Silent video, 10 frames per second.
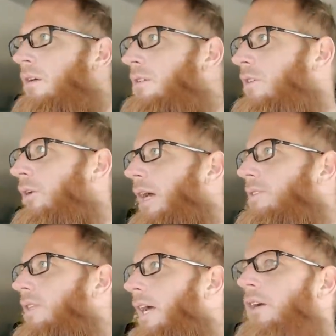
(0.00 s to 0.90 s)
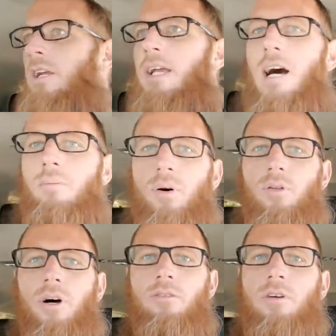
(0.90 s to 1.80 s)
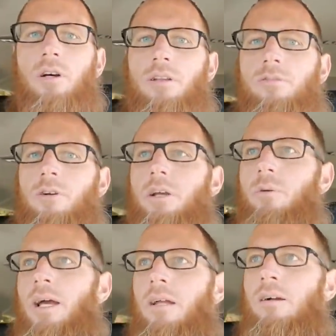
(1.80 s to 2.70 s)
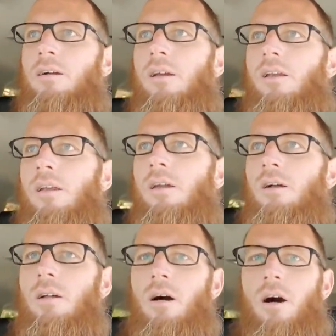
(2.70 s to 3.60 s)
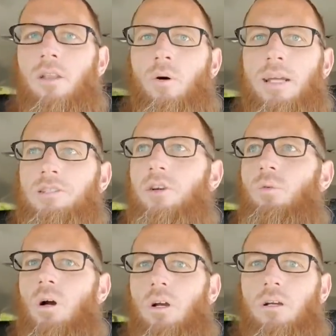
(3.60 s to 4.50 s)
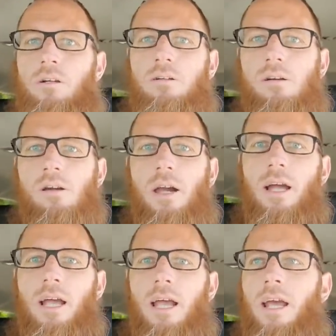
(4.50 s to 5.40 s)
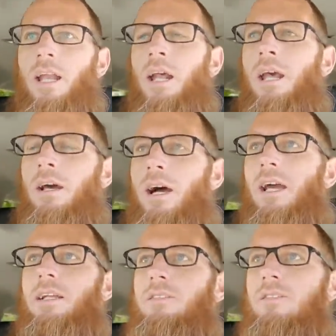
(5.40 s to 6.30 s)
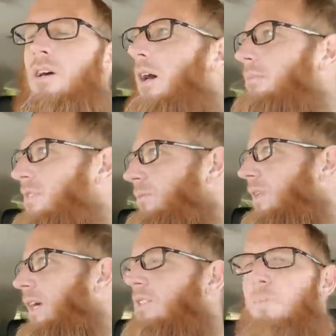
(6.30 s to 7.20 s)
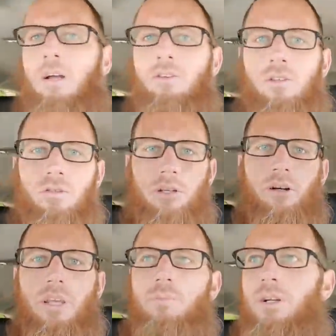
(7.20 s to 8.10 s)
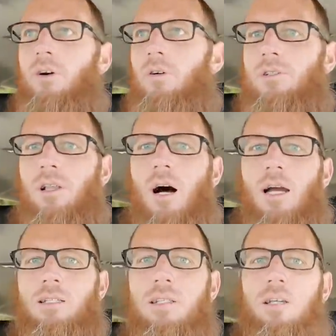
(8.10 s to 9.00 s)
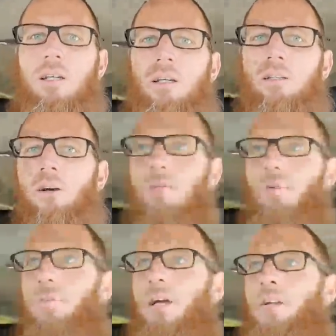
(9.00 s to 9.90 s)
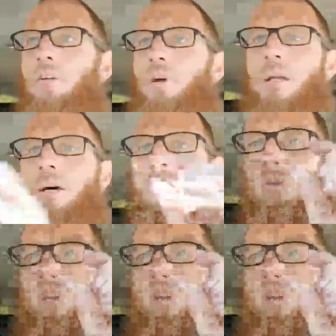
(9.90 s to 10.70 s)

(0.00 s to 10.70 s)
2 days later, he got pulled over on the freeway on the way to work. And I had taught him some things about, you know, keep your doors locked, don't roll down your